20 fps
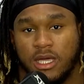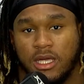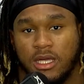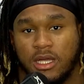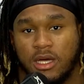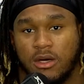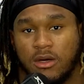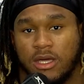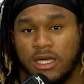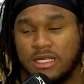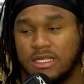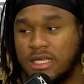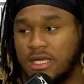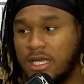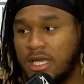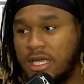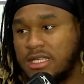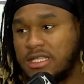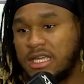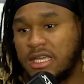You know,
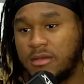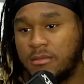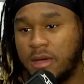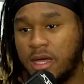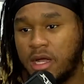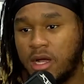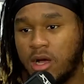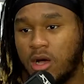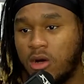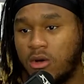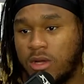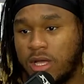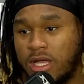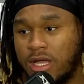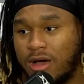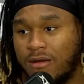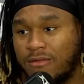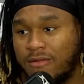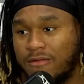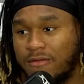he's getting better on and
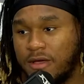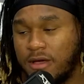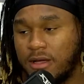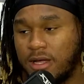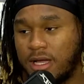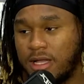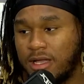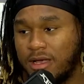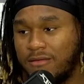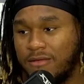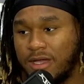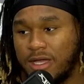off the field, and I love it.